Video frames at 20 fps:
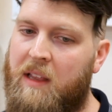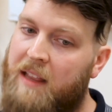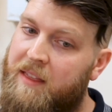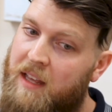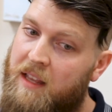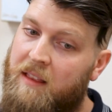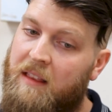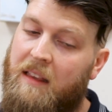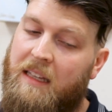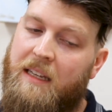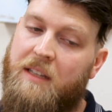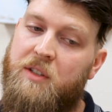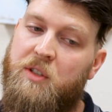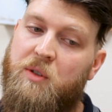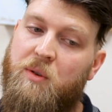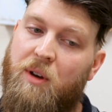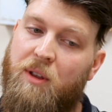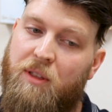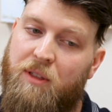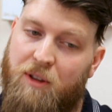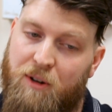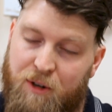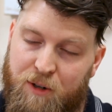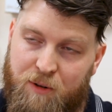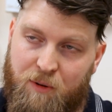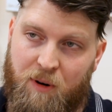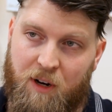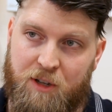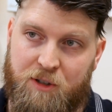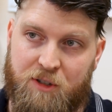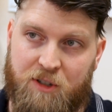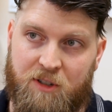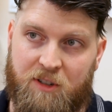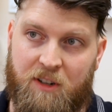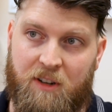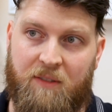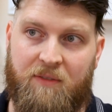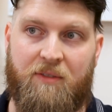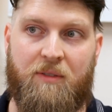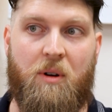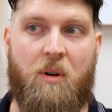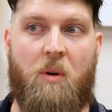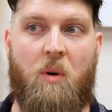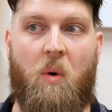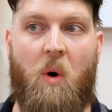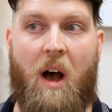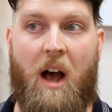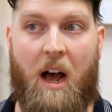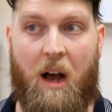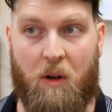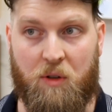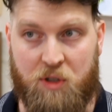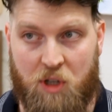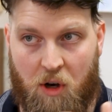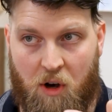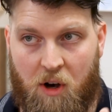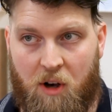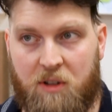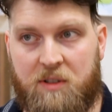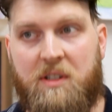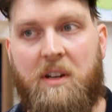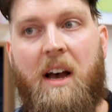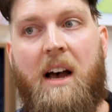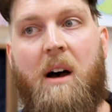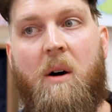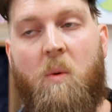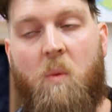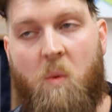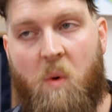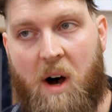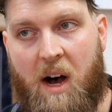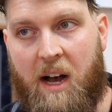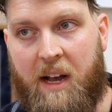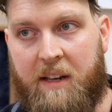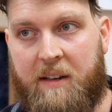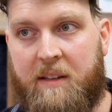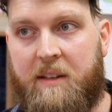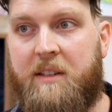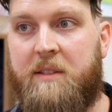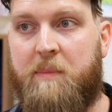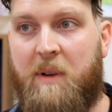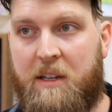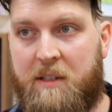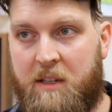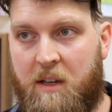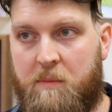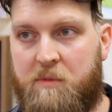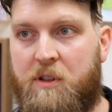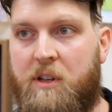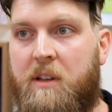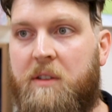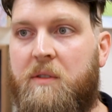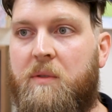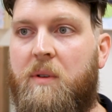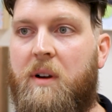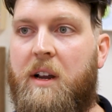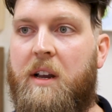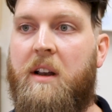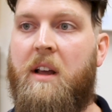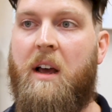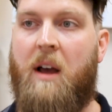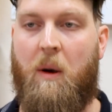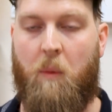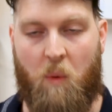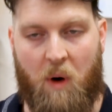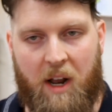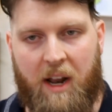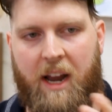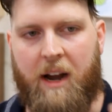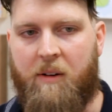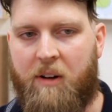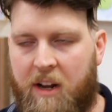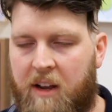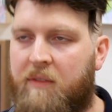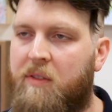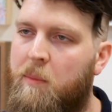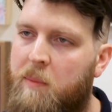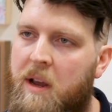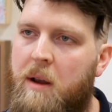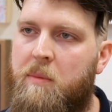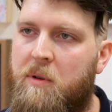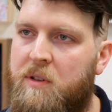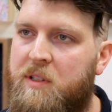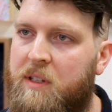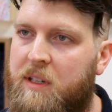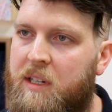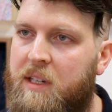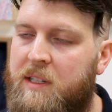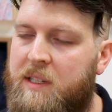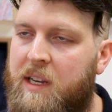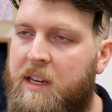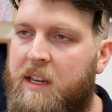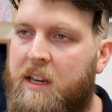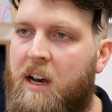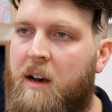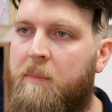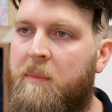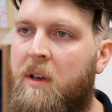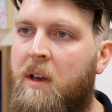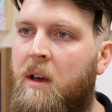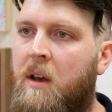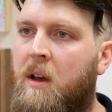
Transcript: That then leads to a third question of how tall to how wide is my subject, right? What area of the paper is it going to take up?